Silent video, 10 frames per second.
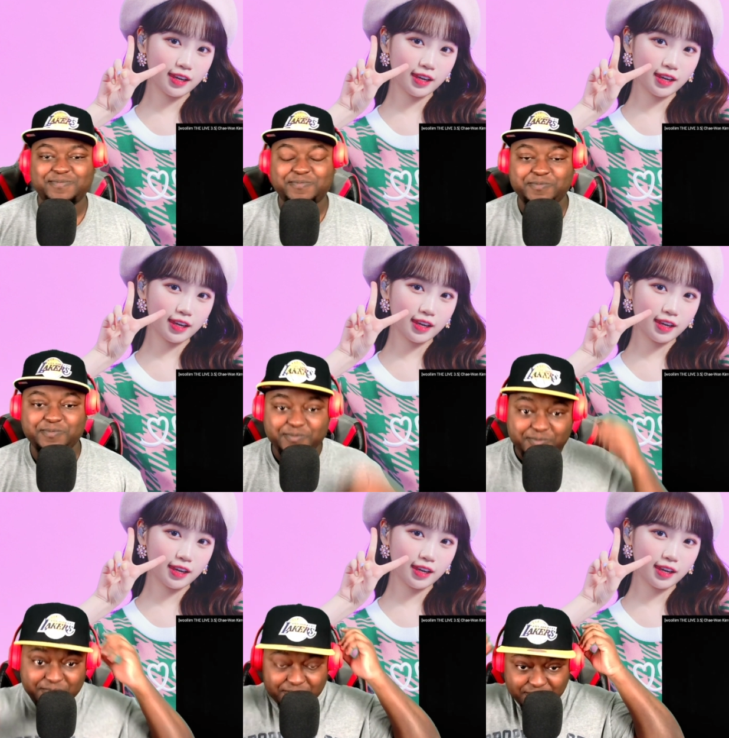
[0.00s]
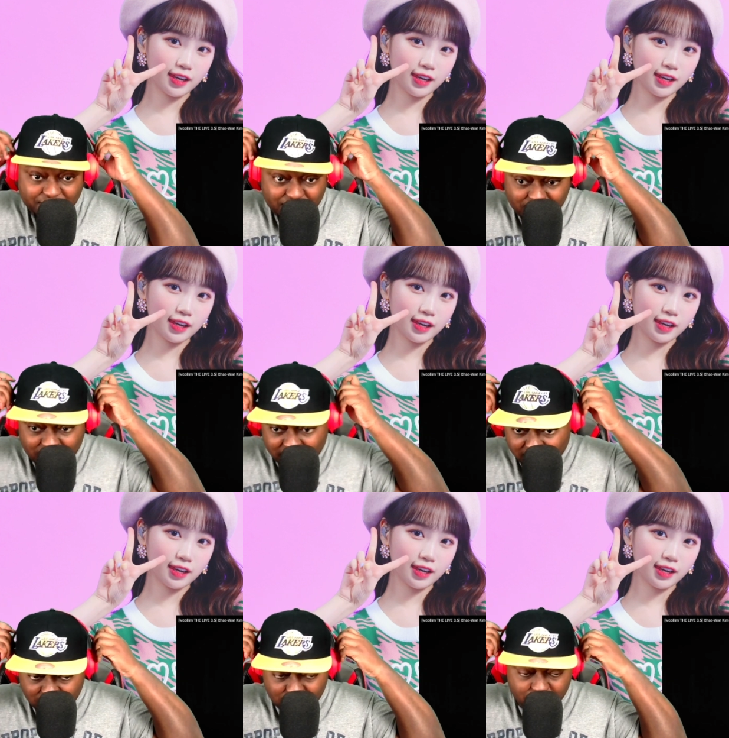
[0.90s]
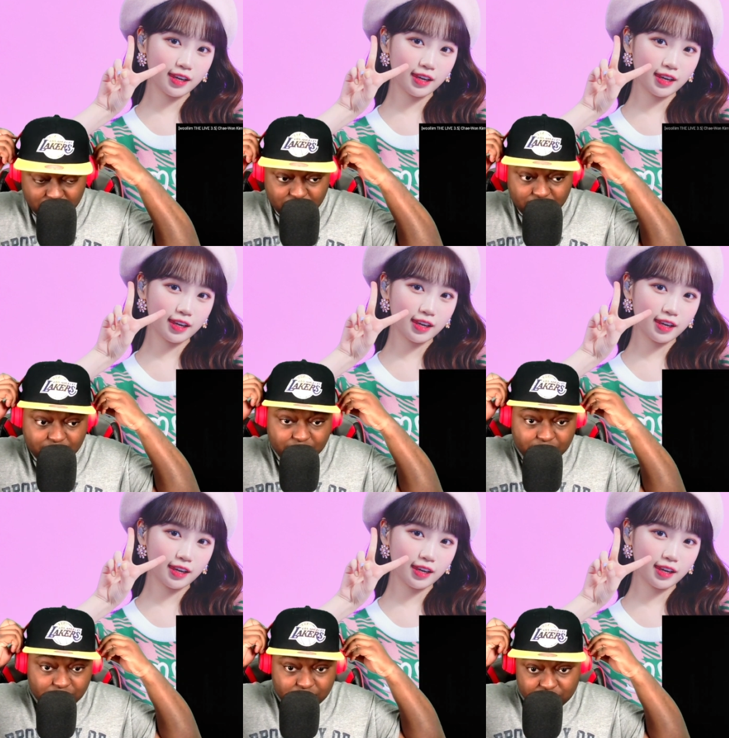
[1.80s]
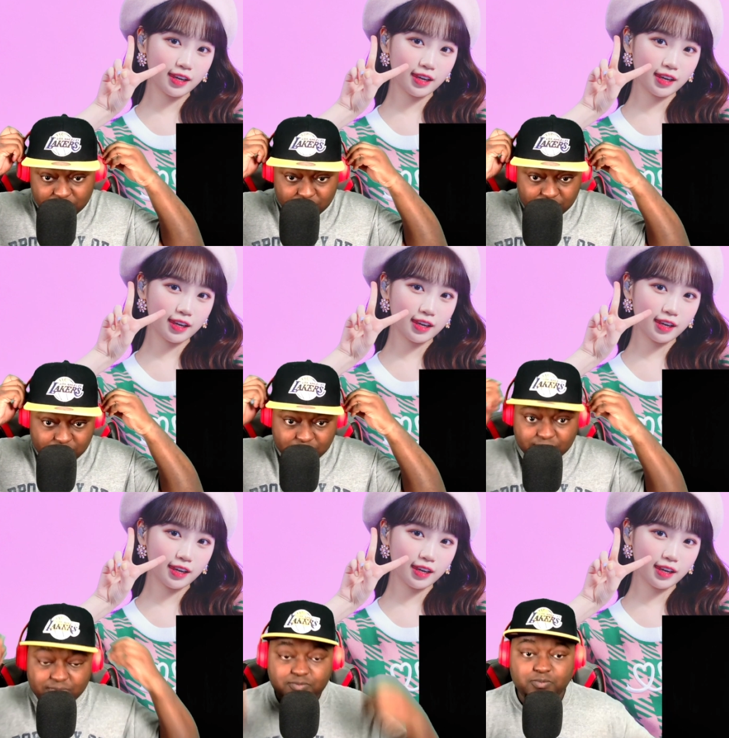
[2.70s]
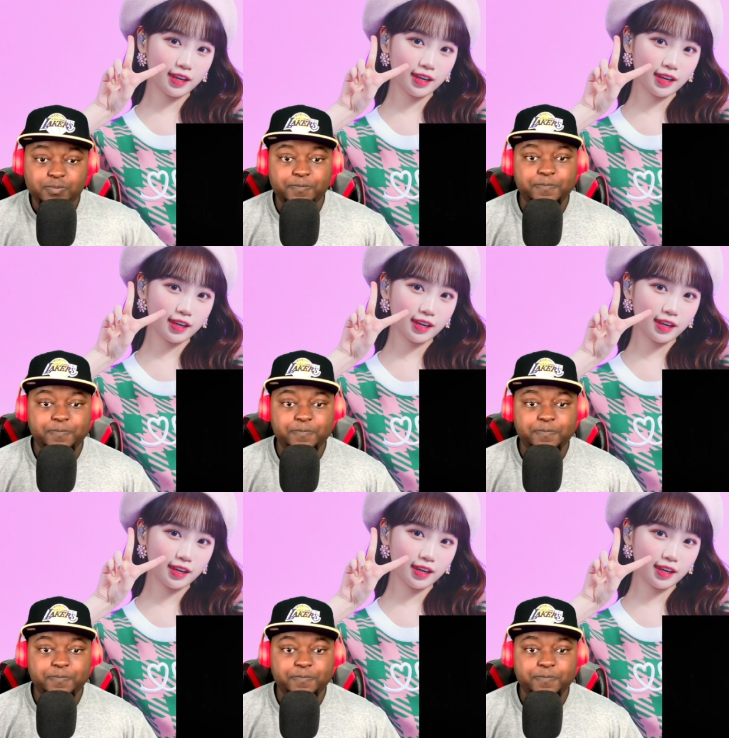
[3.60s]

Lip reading: Nothing is said.